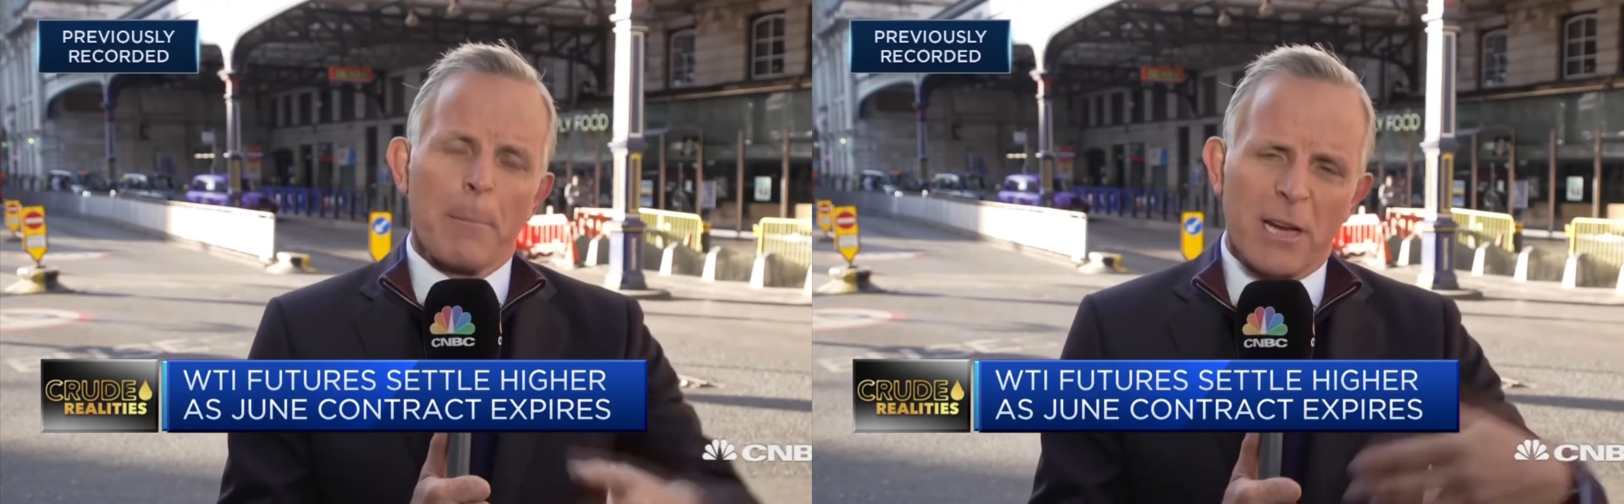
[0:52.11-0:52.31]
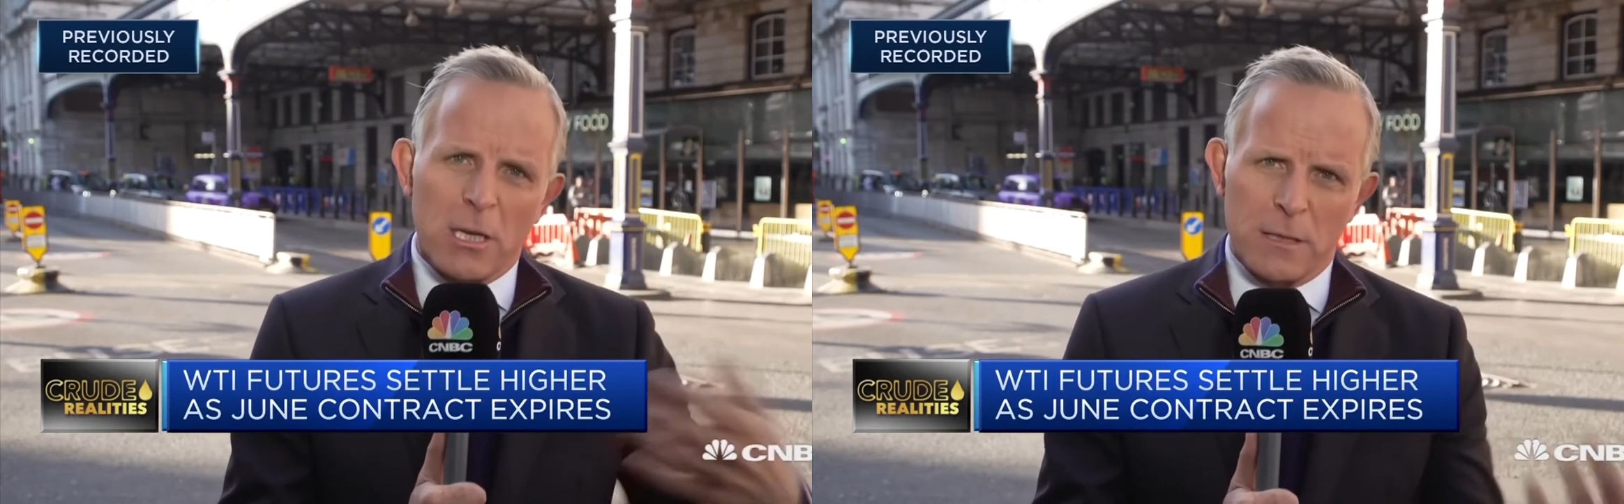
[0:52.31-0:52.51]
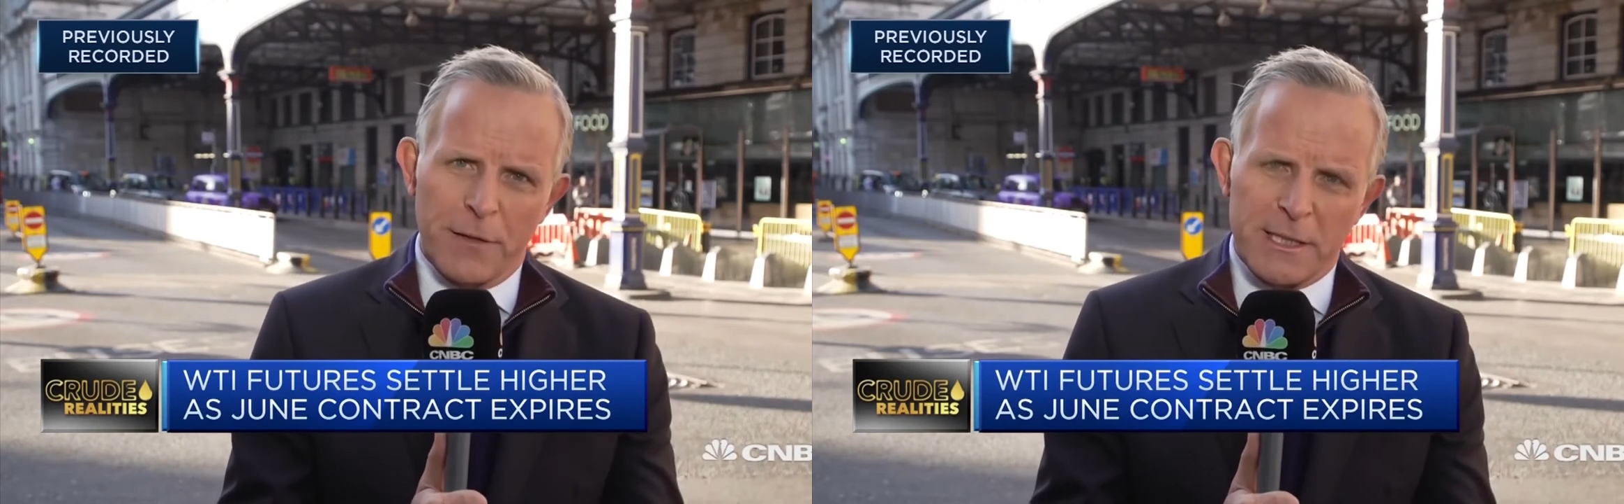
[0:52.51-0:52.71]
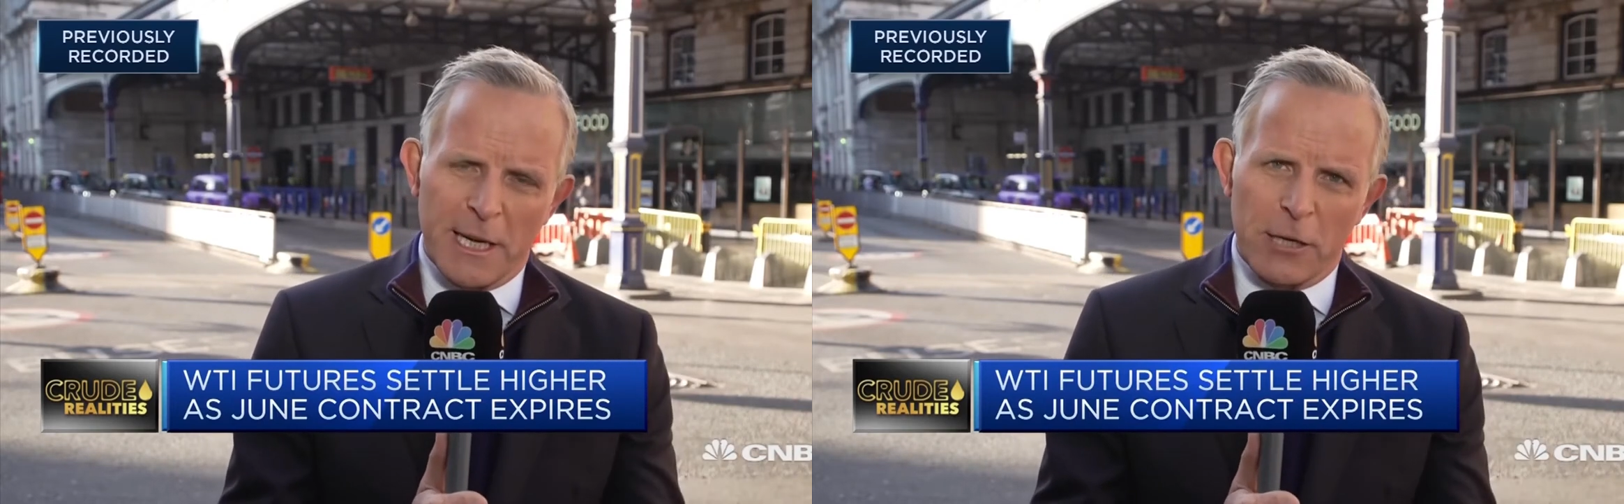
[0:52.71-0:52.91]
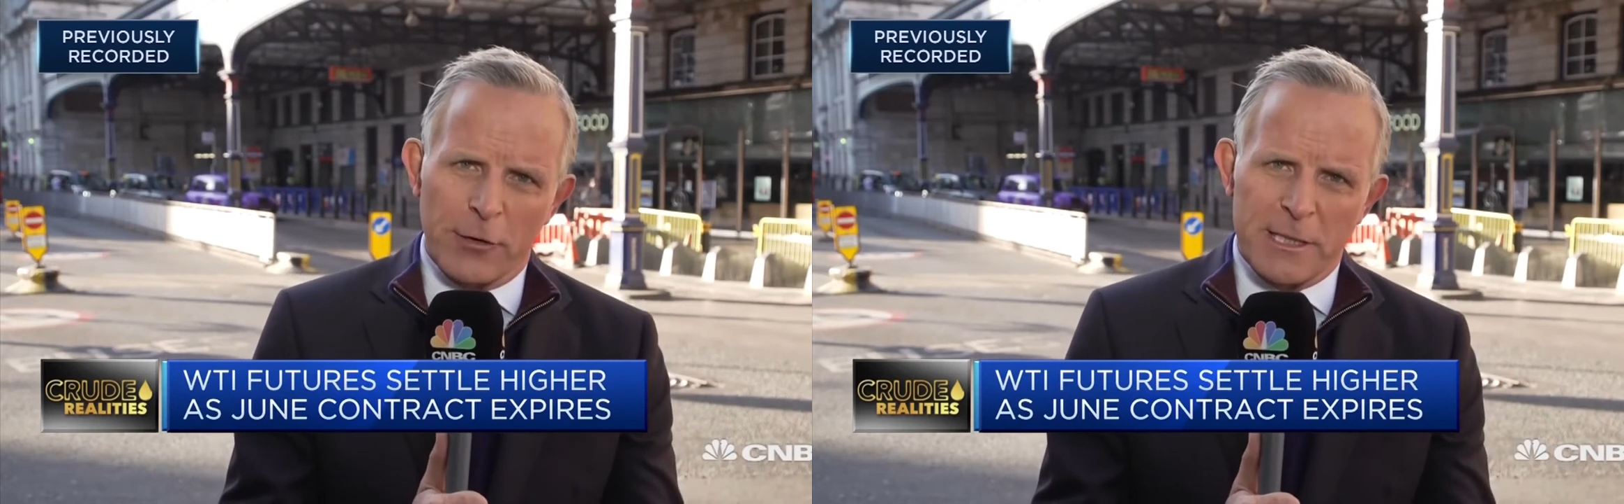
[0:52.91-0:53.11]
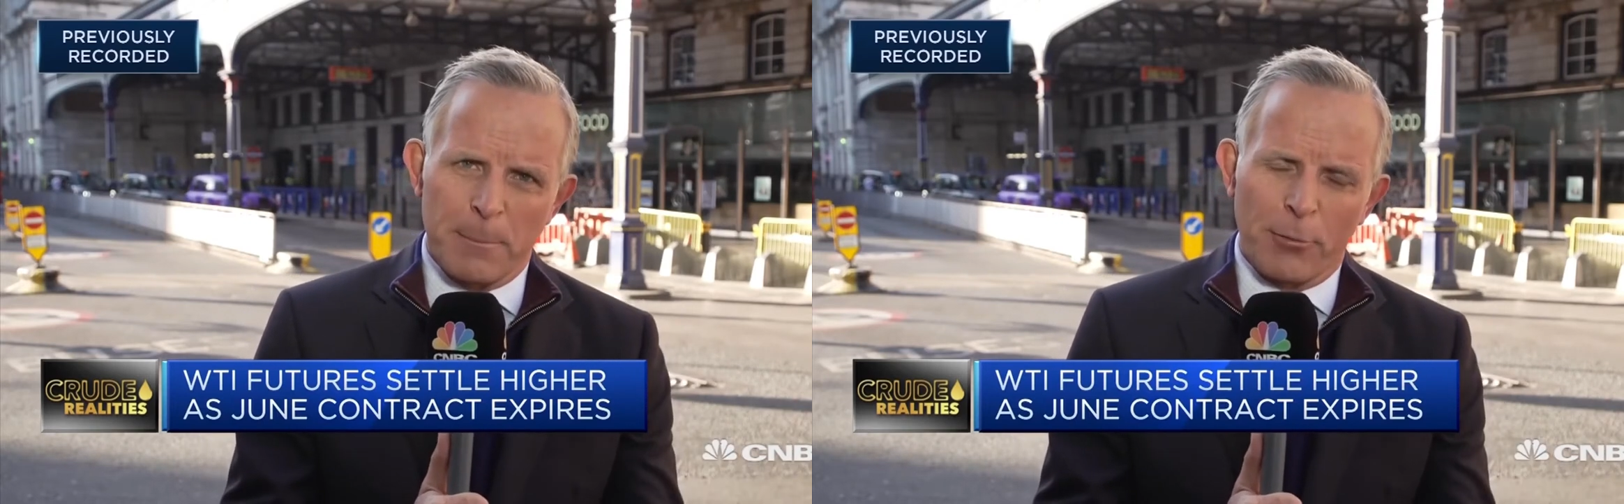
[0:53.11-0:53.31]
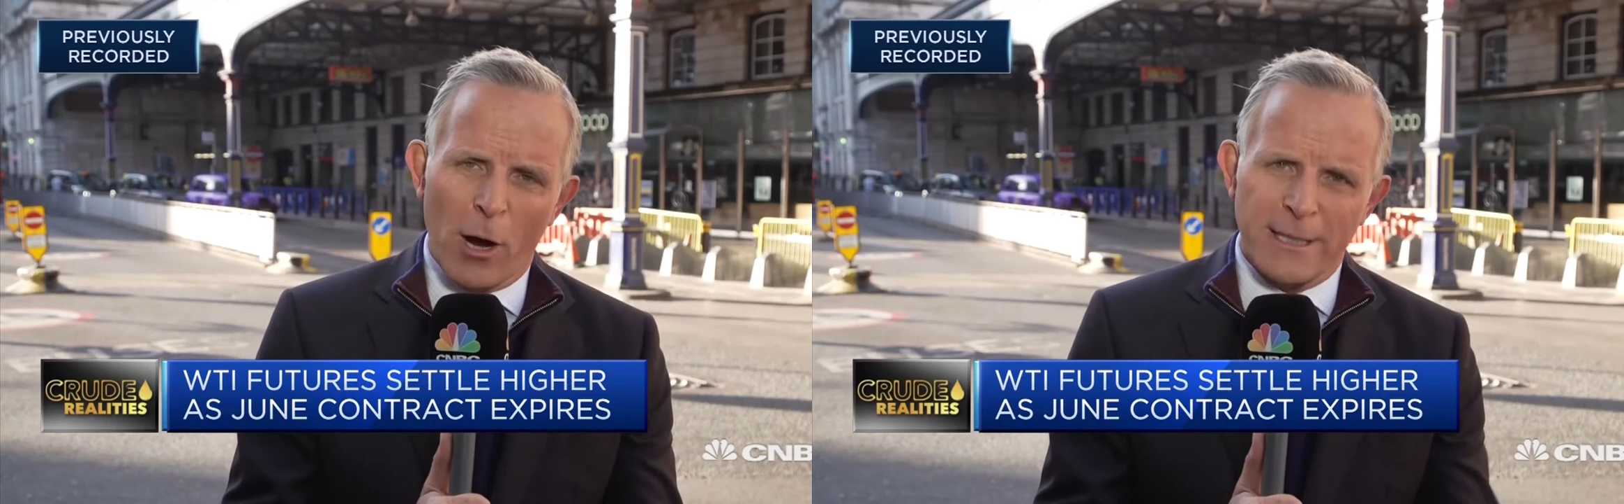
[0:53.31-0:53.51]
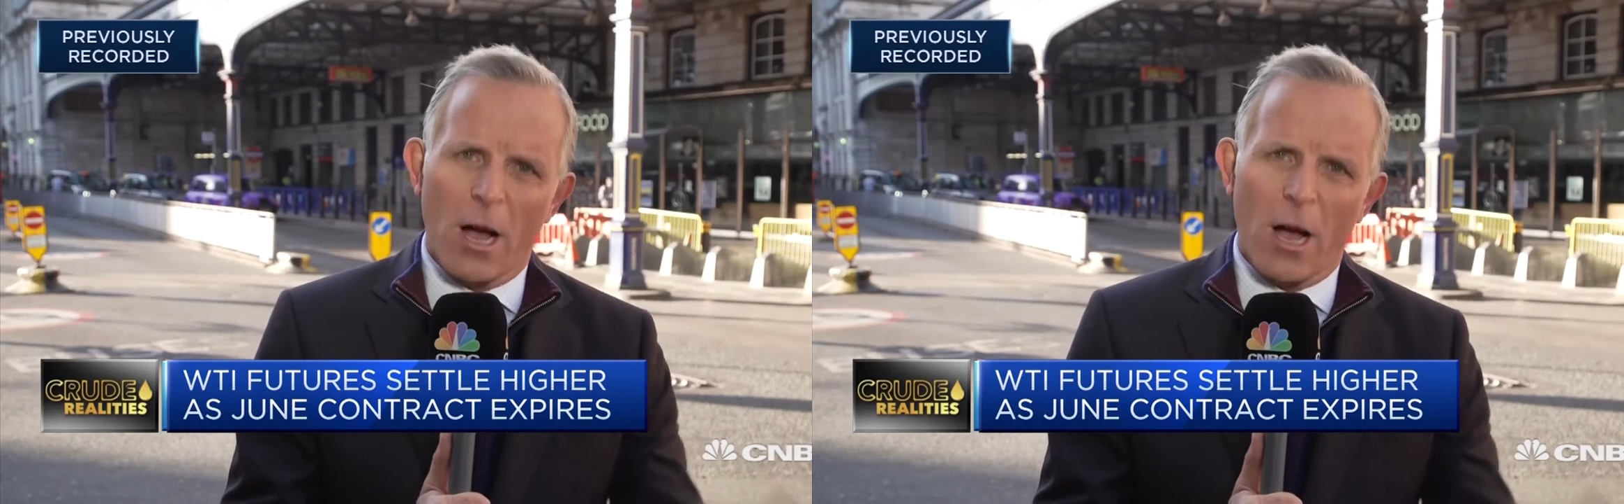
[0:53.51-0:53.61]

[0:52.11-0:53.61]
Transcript: because of this increase in price?